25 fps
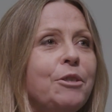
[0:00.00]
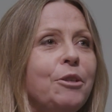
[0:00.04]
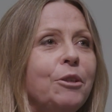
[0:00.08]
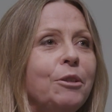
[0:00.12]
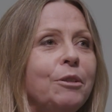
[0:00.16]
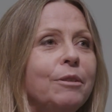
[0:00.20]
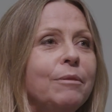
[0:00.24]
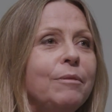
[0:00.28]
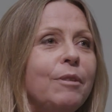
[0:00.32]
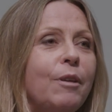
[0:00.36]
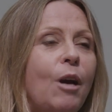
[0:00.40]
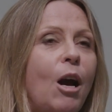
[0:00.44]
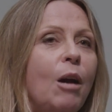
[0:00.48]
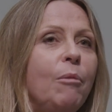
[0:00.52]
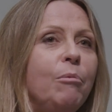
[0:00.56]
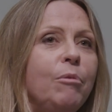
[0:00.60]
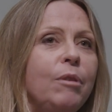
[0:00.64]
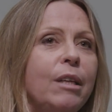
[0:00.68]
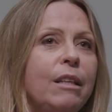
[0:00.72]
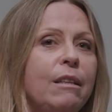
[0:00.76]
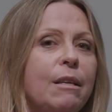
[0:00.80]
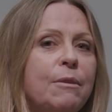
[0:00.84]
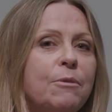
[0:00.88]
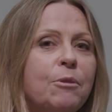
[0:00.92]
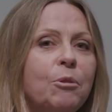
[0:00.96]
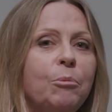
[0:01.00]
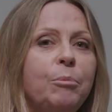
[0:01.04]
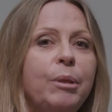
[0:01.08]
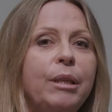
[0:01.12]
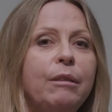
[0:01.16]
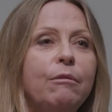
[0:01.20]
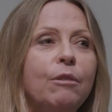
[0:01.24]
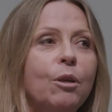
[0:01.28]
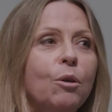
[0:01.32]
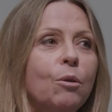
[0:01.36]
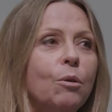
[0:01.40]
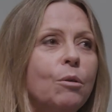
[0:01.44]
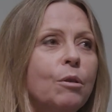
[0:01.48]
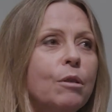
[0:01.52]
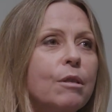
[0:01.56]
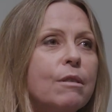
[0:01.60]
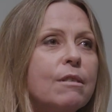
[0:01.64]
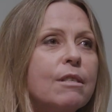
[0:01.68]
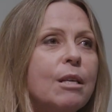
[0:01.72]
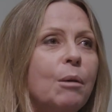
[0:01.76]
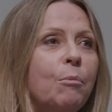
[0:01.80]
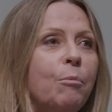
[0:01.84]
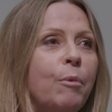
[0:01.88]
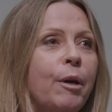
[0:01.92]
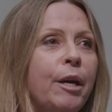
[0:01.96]
Hopefully this will be recorded
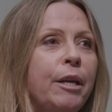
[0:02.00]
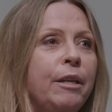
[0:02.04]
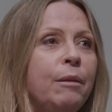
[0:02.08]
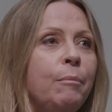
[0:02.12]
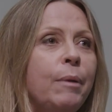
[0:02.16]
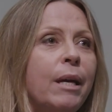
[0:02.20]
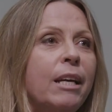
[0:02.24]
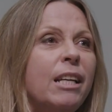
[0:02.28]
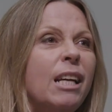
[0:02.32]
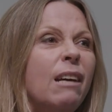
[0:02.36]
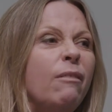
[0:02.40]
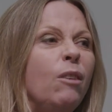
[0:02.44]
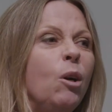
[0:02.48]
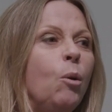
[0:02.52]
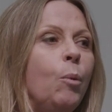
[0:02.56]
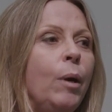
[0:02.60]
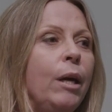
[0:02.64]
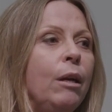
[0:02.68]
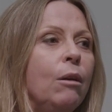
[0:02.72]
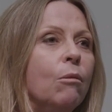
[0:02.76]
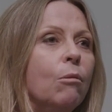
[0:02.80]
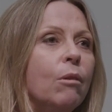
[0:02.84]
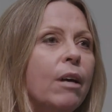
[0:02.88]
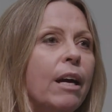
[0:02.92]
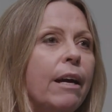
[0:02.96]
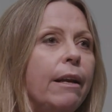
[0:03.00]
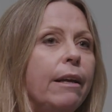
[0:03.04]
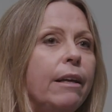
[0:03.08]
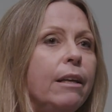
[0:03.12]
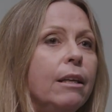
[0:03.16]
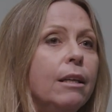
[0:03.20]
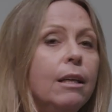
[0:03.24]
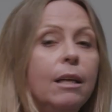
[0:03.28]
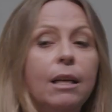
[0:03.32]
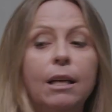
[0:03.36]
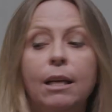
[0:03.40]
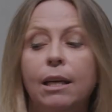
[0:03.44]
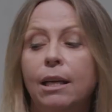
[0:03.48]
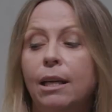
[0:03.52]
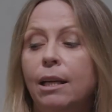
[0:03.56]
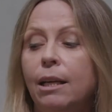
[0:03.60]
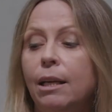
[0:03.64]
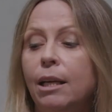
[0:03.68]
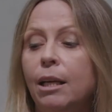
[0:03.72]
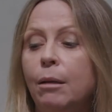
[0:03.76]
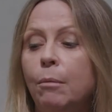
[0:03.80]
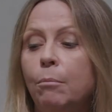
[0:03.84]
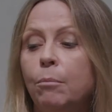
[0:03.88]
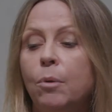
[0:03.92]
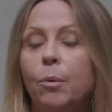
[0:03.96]
somewhere and you'll be able to have a quick look at it.
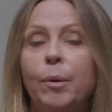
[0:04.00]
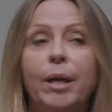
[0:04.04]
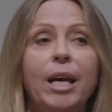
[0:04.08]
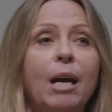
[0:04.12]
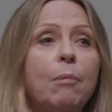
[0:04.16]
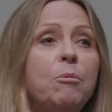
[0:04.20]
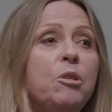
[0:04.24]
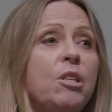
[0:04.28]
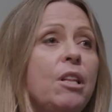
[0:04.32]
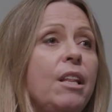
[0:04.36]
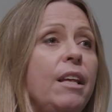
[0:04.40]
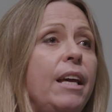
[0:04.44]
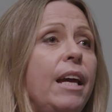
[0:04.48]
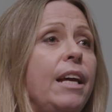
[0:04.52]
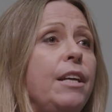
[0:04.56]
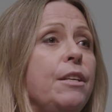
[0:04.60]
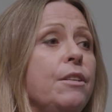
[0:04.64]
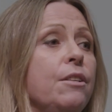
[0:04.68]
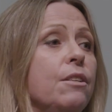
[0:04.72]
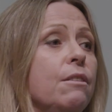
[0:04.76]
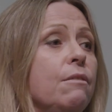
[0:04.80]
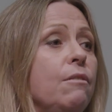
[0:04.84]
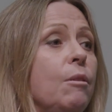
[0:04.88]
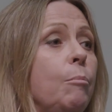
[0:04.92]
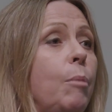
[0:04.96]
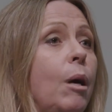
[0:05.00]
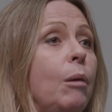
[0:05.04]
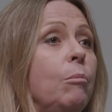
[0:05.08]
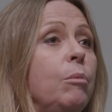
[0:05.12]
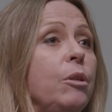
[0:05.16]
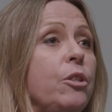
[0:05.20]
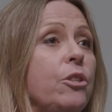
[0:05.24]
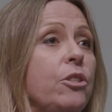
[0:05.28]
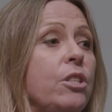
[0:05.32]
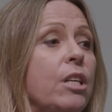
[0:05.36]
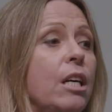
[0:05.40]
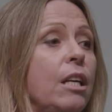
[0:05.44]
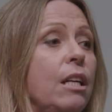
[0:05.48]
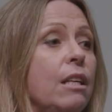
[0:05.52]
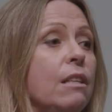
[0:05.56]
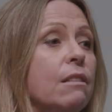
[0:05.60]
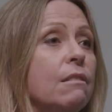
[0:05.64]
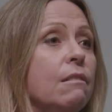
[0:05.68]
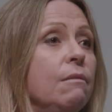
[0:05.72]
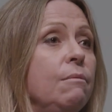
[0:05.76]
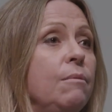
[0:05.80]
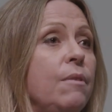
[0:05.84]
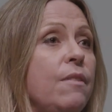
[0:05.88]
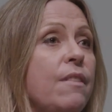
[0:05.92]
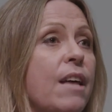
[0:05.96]
But we come to the end of the published studies,
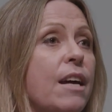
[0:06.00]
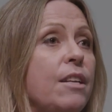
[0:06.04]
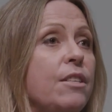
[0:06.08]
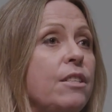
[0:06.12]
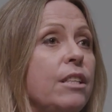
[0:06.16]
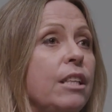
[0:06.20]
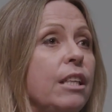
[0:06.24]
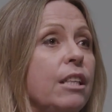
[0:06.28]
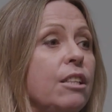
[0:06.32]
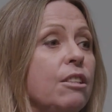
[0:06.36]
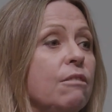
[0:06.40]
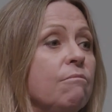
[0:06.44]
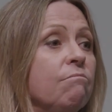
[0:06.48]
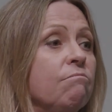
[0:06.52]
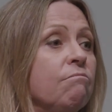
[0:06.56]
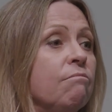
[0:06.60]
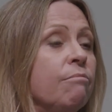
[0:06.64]
and that's it.